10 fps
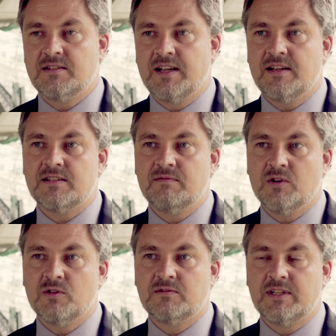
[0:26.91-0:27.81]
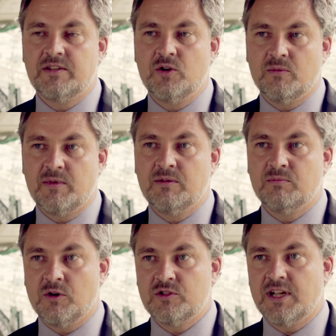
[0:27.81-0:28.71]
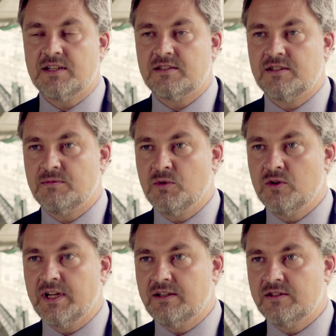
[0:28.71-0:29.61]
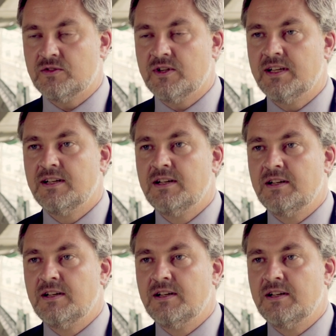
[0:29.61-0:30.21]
and gets involved in European projects to support industry,